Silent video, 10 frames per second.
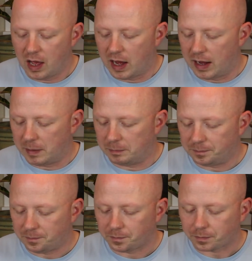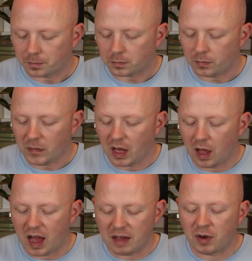Um,
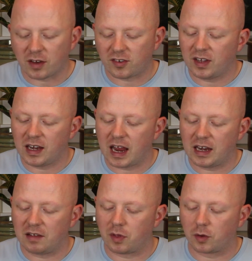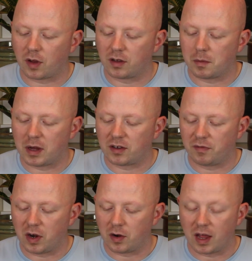I've not seen any of those on the
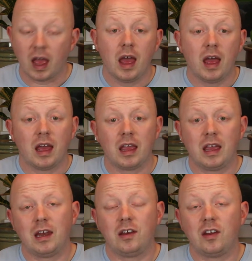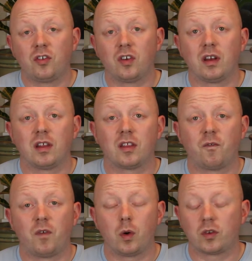Monteverde. In addition, the
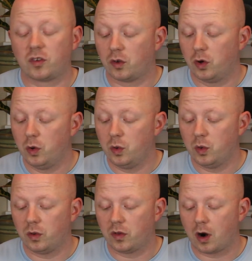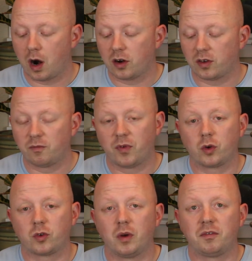folks who there are some
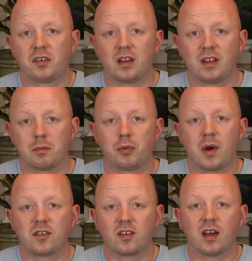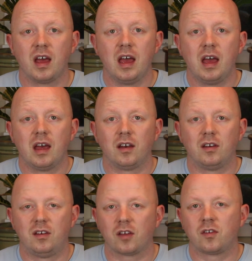folks who have said the Impressa
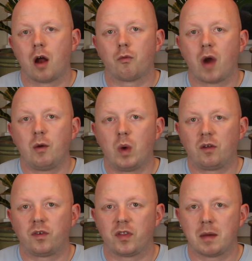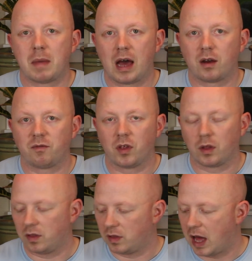does not write well for them out of
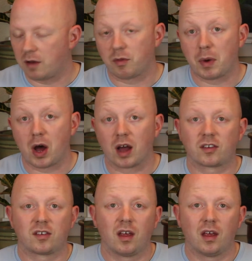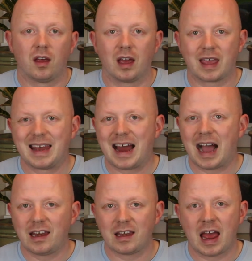the out of the box. Again,
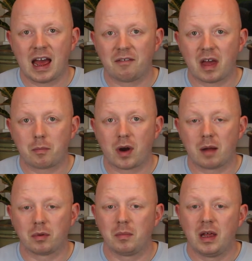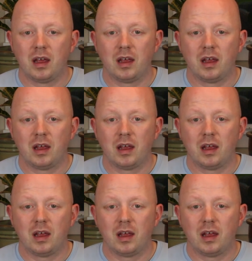I didn't have that problem.